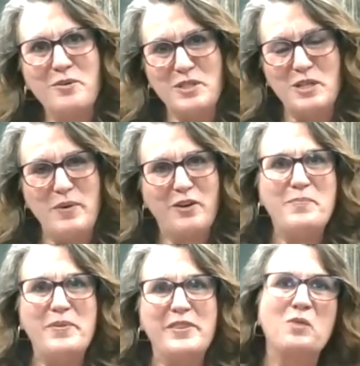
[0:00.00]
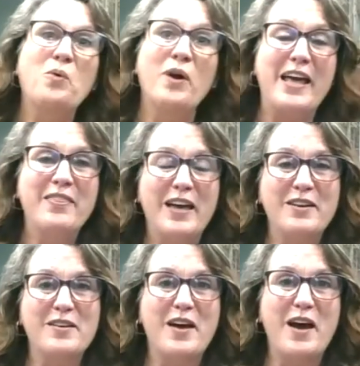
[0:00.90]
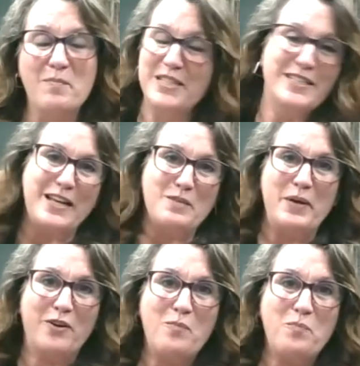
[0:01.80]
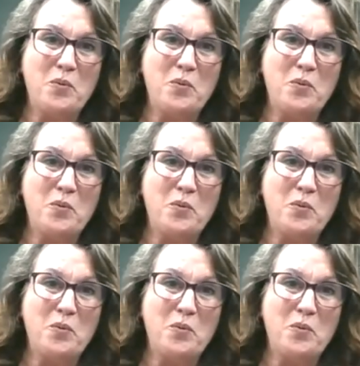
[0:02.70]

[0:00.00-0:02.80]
I was going to pick her up at the airport. And then since I had to pick her up,